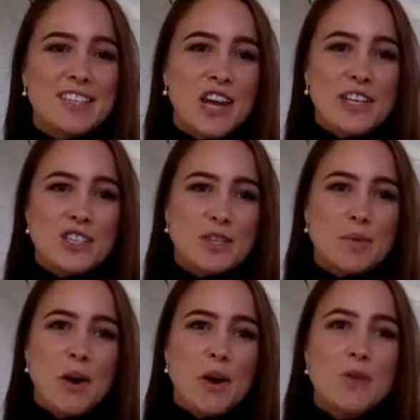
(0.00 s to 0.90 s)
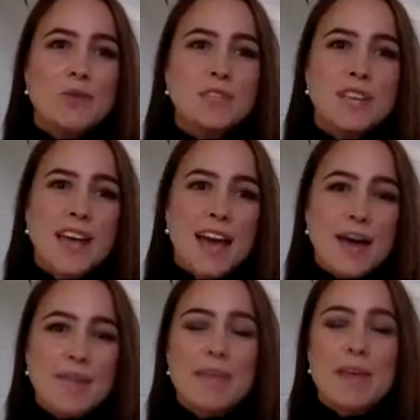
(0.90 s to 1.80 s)
changed the world
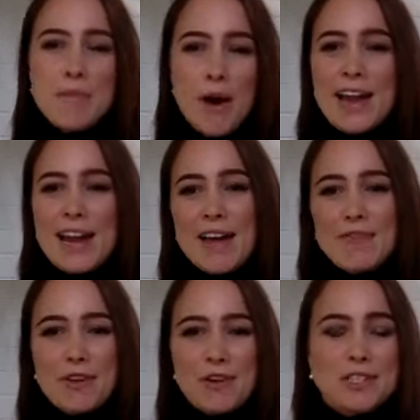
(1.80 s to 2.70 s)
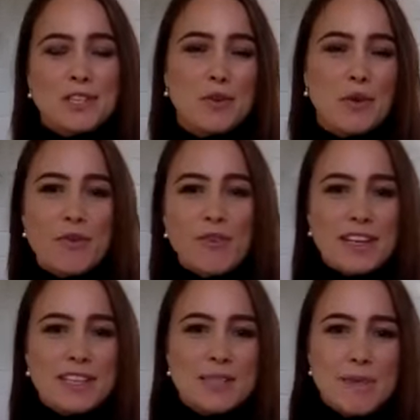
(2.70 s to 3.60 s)
um, that might have those that are on the
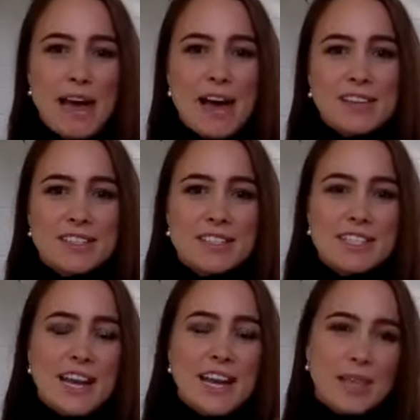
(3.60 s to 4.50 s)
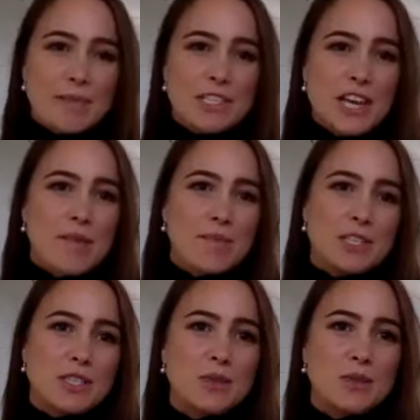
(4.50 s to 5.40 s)
fence about staying in their
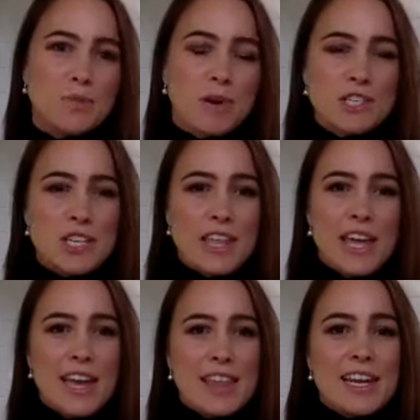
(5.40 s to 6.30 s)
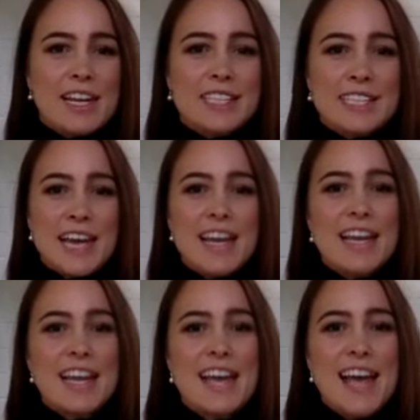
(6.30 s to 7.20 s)
pajamas or brushing their hair the next day
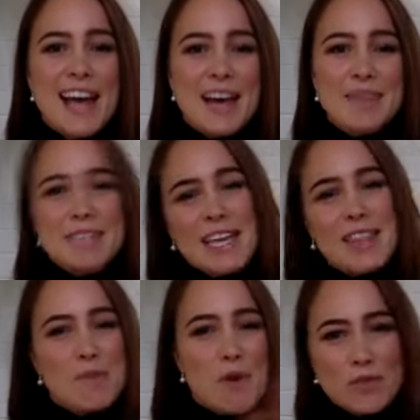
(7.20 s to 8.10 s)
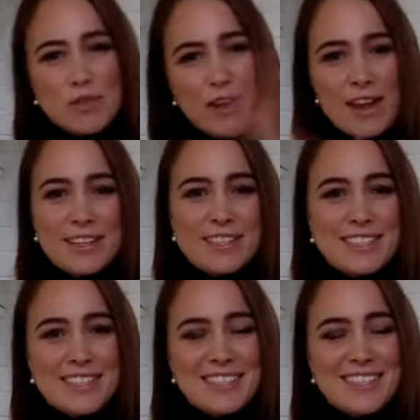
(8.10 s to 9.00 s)
um, to get them over the fence
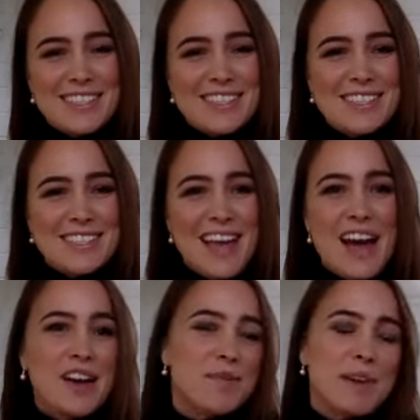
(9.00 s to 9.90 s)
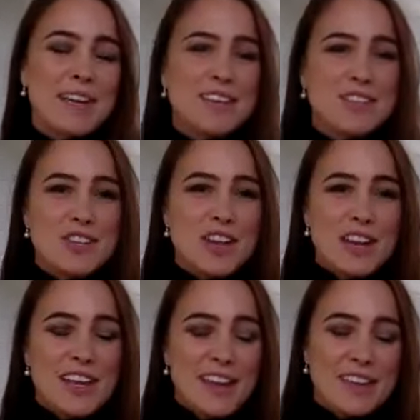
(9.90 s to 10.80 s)
is, is how can we, uh,
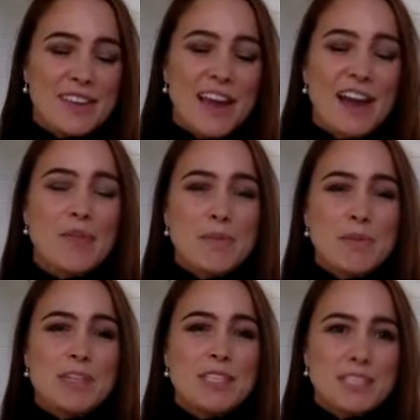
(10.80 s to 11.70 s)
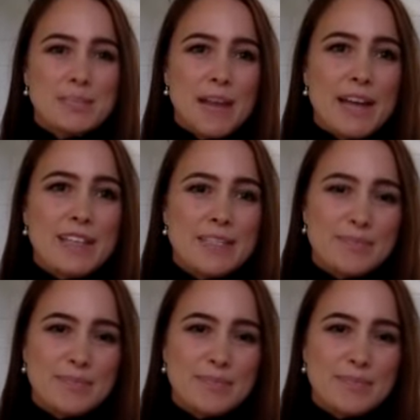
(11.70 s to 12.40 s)
yeah, how can we put this into place?